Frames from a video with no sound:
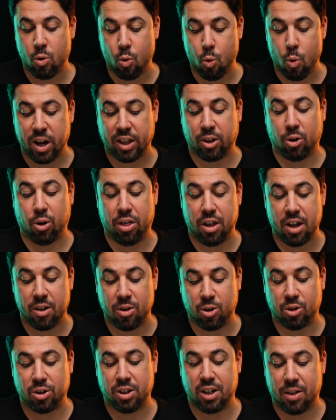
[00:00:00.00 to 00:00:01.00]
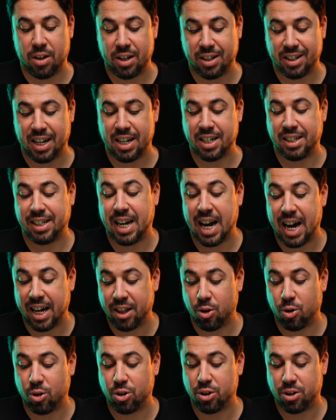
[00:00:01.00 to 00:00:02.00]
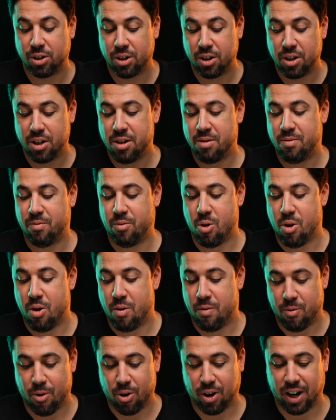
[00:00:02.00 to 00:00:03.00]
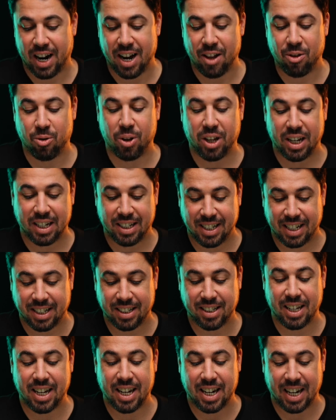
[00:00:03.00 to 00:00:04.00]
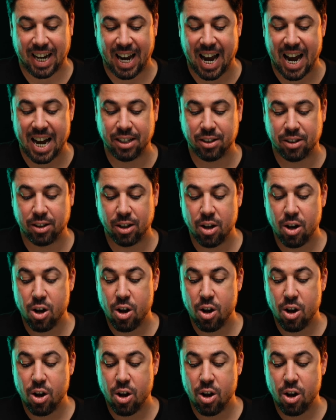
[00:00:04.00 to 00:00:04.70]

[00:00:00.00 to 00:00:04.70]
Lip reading: 416 gatos, for 416 cats,